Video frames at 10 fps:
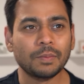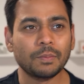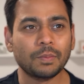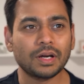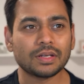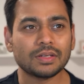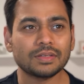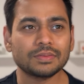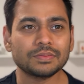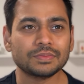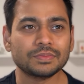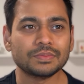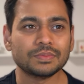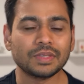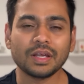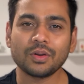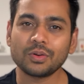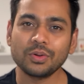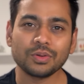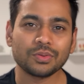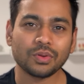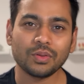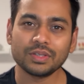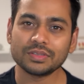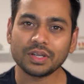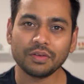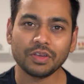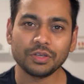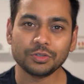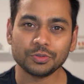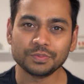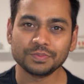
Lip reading: but they're not going to solve this craving issue.